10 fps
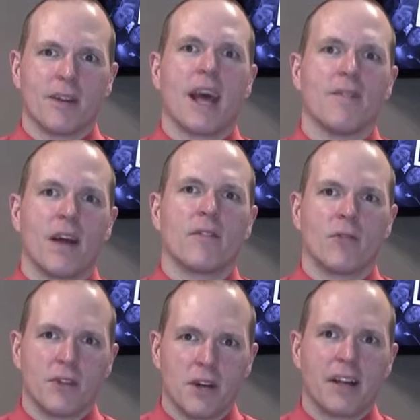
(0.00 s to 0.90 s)
we'd have
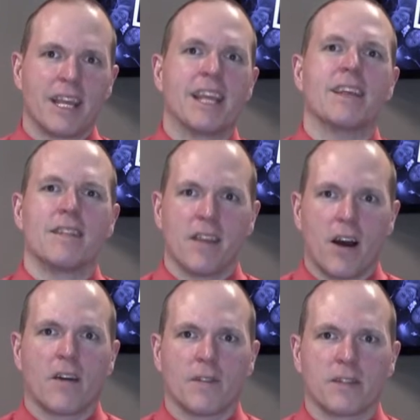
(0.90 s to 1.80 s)
everyone done in the
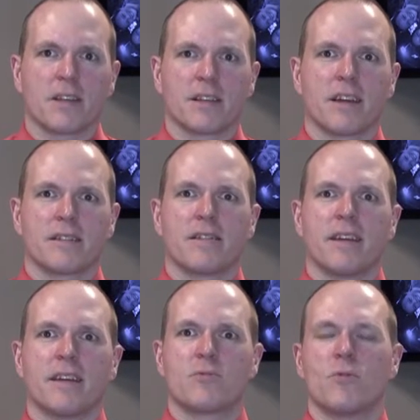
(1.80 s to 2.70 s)
office. Like
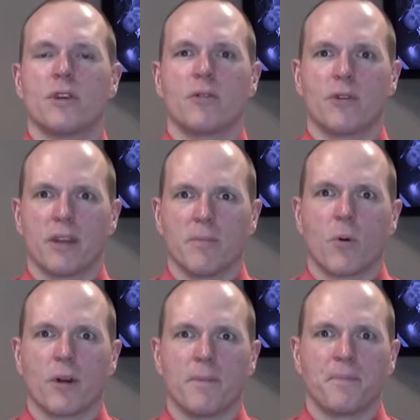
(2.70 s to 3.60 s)
that's really, really
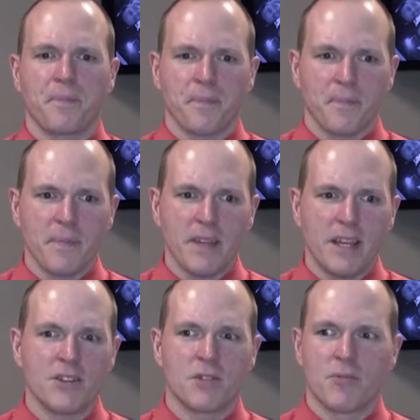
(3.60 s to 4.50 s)
important.
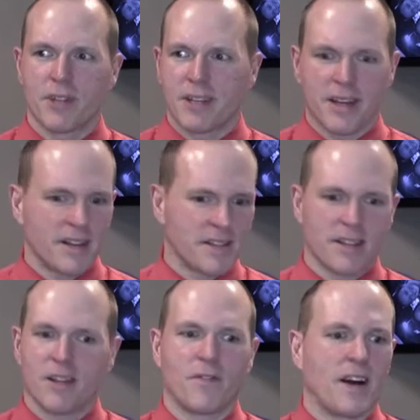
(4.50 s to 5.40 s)
It just really kind of
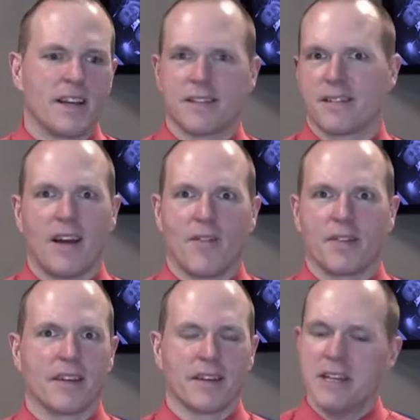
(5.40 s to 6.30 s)
solidifies
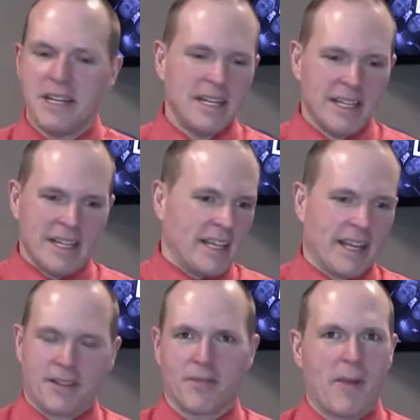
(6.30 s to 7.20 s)
everything.
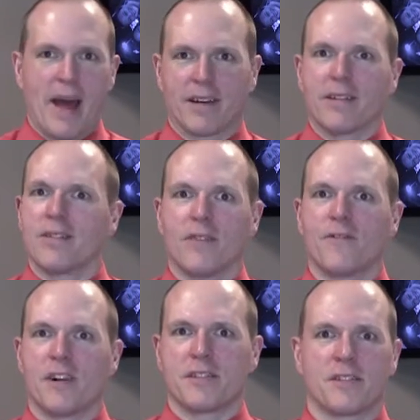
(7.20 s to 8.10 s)
They get their bag of
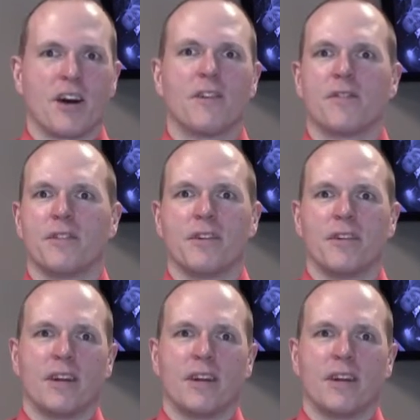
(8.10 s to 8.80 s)
fun stuff and